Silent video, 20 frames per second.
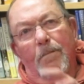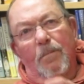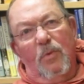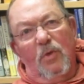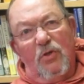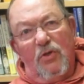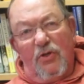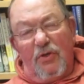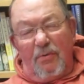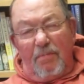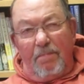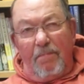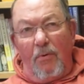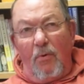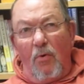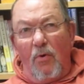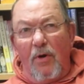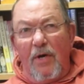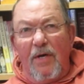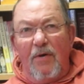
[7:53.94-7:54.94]

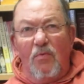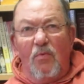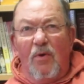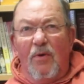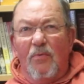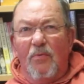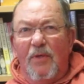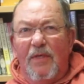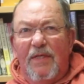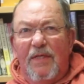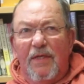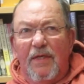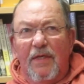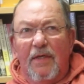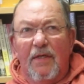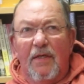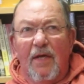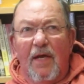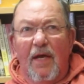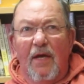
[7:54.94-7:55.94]
supporting what we
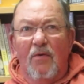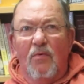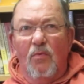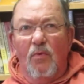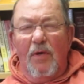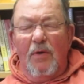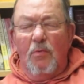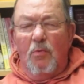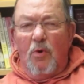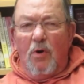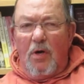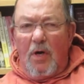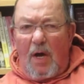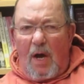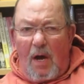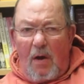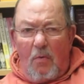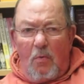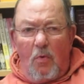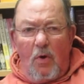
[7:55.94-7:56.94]
did, and we were
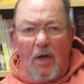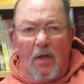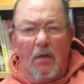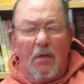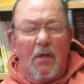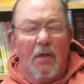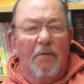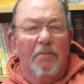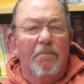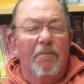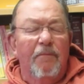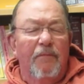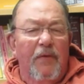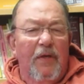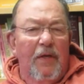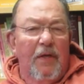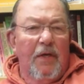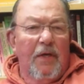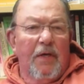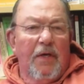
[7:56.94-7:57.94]
not welcome.
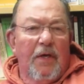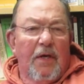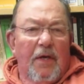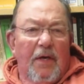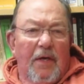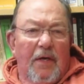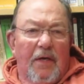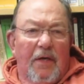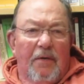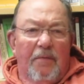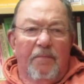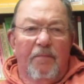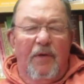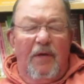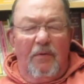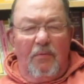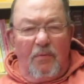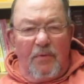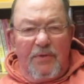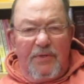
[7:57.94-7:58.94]

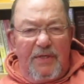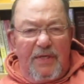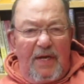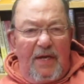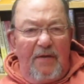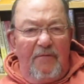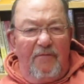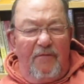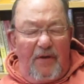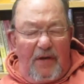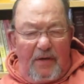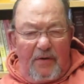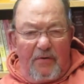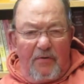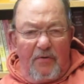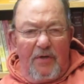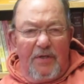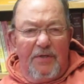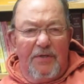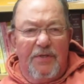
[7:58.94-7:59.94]
It was a
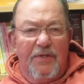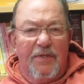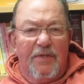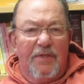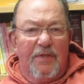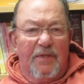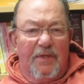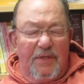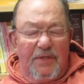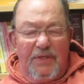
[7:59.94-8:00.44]
veterans,